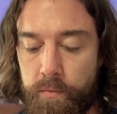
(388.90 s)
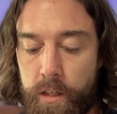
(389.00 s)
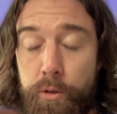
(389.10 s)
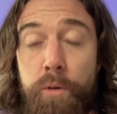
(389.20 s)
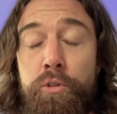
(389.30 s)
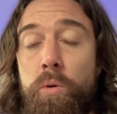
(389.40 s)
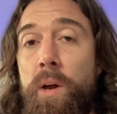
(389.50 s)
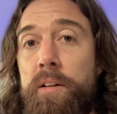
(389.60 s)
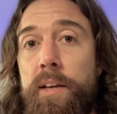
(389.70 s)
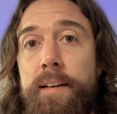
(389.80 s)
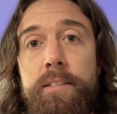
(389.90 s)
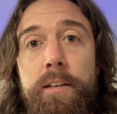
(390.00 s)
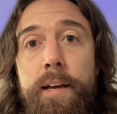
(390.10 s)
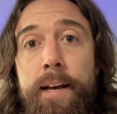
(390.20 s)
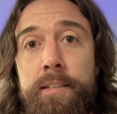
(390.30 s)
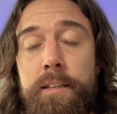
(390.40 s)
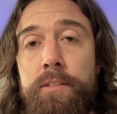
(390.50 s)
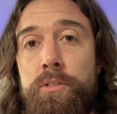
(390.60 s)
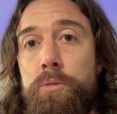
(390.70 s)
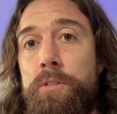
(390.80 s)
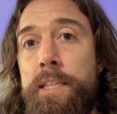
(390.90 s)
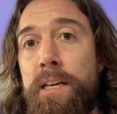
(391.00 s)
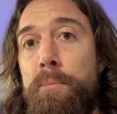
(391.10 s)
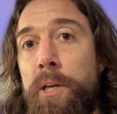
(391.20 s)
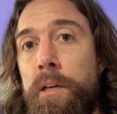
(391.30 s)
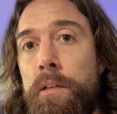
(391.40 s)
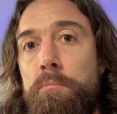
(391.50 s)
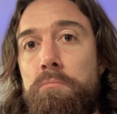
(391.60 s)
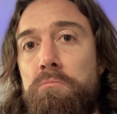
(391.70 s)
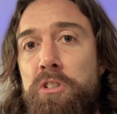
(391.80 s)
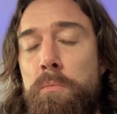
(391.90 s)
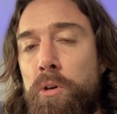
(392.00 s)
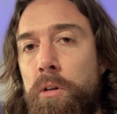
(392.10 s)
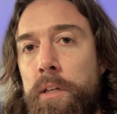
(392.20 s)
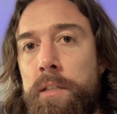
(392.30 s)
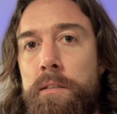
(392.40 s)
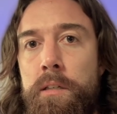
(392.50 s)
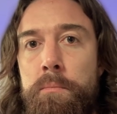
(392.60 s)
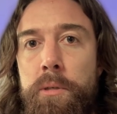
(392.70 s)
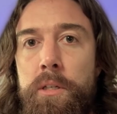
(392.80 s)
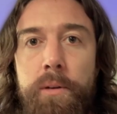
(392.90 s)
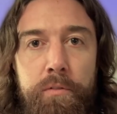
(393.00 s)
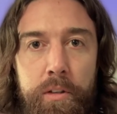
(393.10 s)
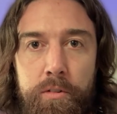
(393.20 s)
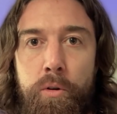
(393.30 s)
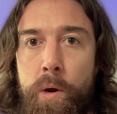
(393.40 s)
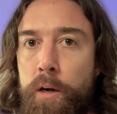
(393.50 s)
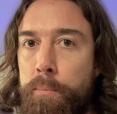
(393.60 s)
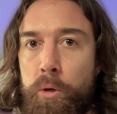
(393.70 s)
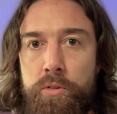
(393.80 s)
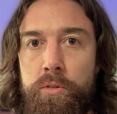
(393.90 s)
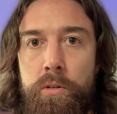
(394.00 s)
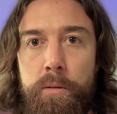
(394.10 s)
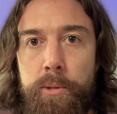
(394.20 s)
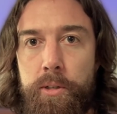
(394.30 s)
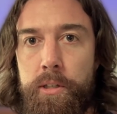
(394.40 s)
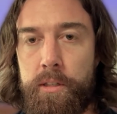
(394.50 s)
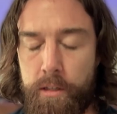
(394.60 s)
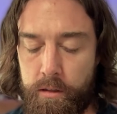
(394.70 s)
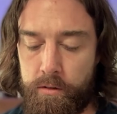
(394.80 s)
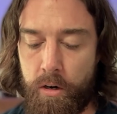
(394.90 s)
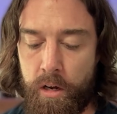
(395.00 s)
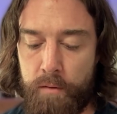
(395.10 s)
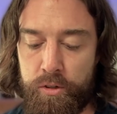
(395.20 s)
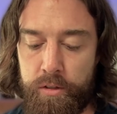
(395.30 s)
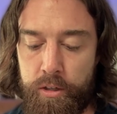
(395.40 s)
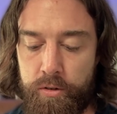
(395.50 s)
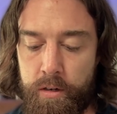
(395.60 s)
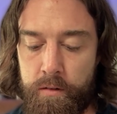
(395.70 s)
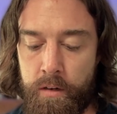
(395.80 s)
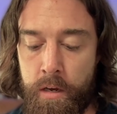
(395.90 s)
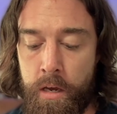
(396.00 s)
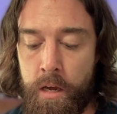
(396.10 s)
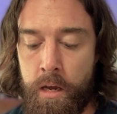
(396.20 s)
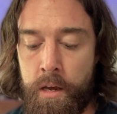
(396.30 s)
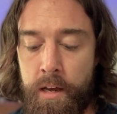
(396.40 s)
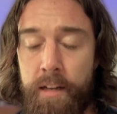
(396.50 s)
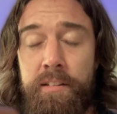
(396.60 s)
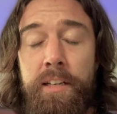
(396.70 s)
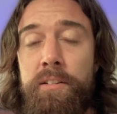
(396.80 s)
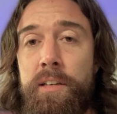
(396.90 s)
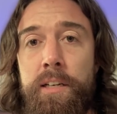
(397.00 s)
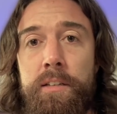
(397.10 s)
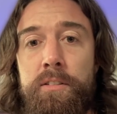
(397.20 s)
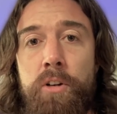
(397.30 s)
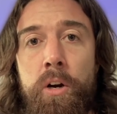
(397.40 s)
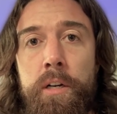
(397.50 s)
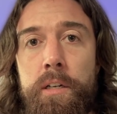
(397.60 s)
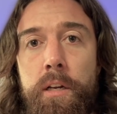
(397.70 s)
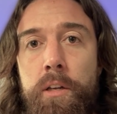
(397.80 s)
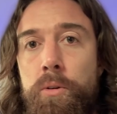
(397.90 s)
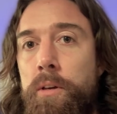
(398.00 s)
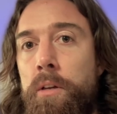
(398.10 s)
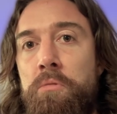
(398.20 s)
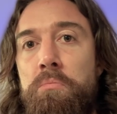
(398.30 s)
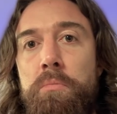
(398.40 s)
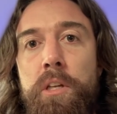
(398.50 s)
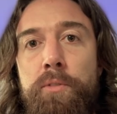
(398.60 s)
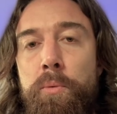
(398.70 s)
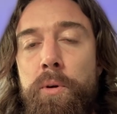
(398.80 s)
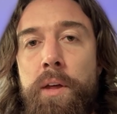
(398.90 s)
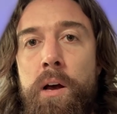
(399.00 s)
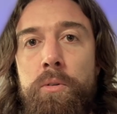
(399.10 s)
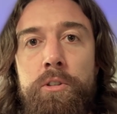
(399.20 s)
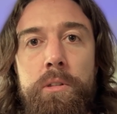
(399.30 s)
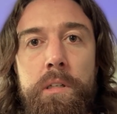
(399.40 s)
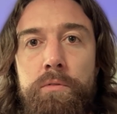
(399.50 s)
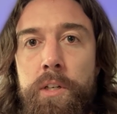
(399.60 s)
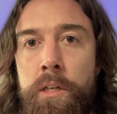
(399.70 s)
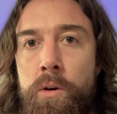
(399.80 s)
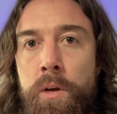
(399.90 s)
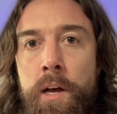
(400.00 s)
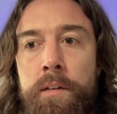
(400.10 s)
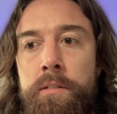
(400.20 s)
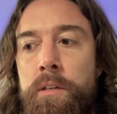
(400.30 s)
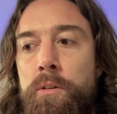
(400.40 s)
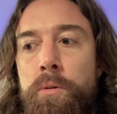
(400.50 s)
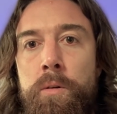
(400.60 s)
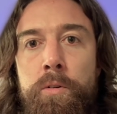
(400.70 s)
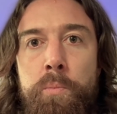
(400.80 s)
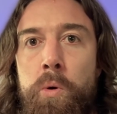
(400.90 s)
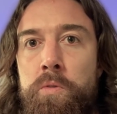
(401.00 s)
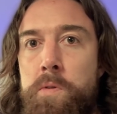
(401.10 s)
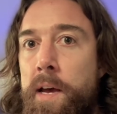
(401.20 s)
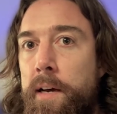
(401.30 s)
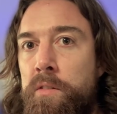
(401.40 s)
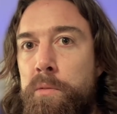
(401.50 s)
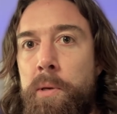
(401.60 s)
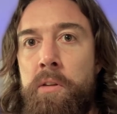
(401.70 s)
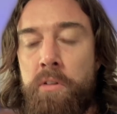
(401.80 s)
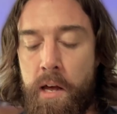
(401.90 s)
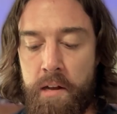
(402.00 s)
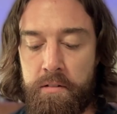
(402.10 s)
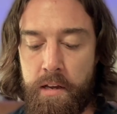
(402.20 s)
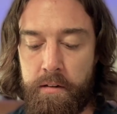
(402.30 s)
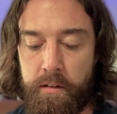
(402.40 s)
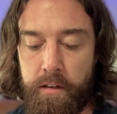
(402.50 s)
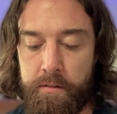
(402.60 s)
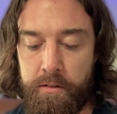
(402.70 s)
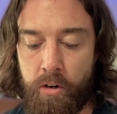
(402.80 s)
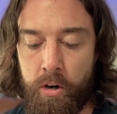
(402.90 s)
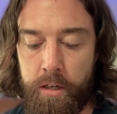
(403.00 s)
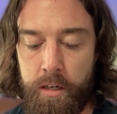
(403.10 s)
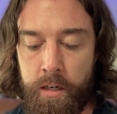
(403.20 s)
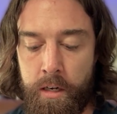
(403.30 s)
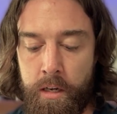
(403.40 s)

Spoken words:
You have direct access to DMing, similar to LinkedIn, but you have this direct personal ability to start conversations. It's easy to get started. Like you can, even without doing video content, you can just post text-based content to get started.